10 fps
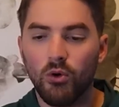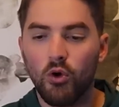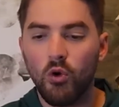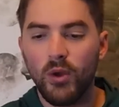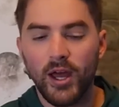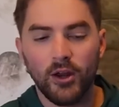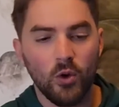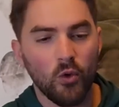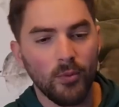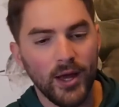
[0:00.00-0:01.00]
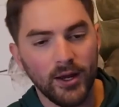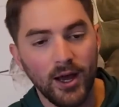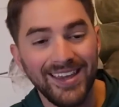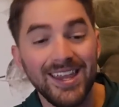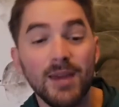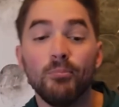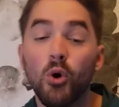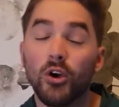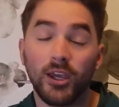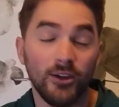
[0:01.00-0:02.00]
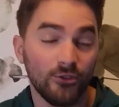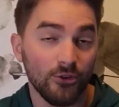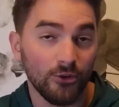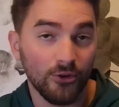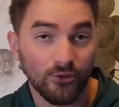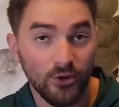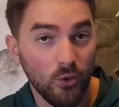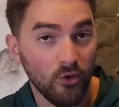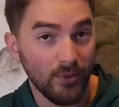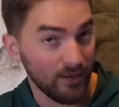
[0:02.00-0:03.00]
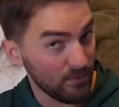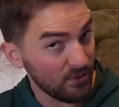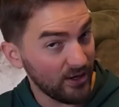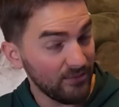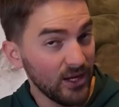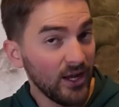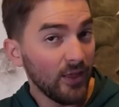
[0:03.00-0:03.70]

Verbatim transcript: Who we got a quarterback? Ian Book is your third string quarterback. Remember him?